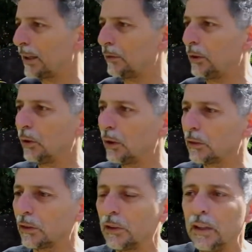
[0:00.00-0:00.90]
These are
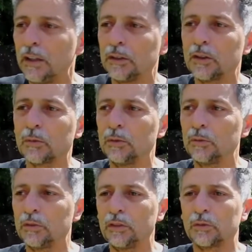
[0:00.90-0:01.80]
wonderful
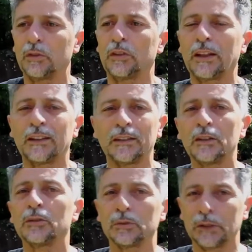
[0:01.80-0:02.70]
energies that,
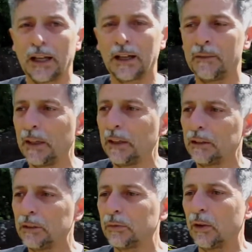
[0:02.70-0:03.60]
when we can
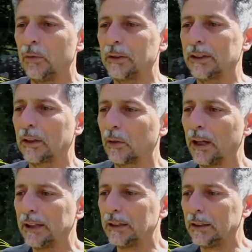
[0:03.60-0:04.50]
adequately circulate them,
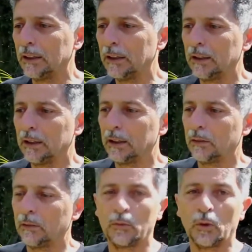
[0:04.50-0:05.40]
the
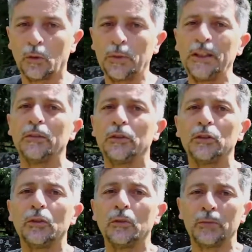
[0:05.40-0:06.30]
benefit will be very
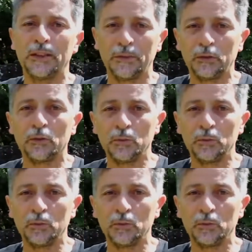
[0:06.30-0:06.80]
significant.